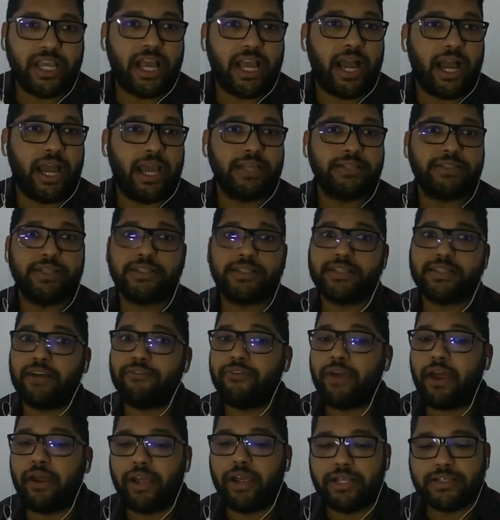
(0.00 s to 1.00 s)
guys. It's
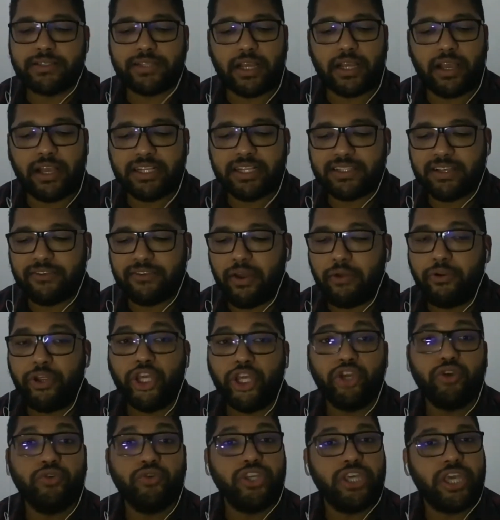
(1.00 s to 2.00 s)
a very
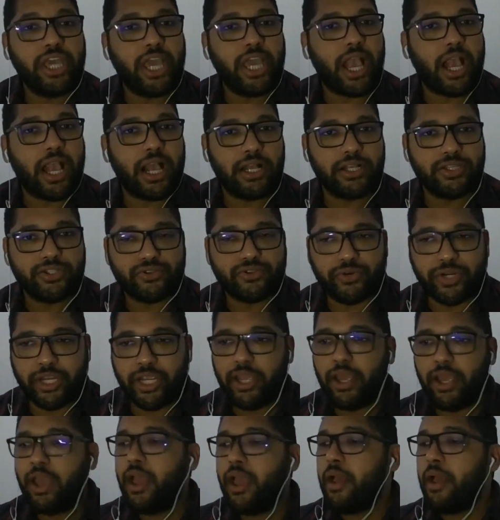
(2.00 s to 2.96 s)
unique country.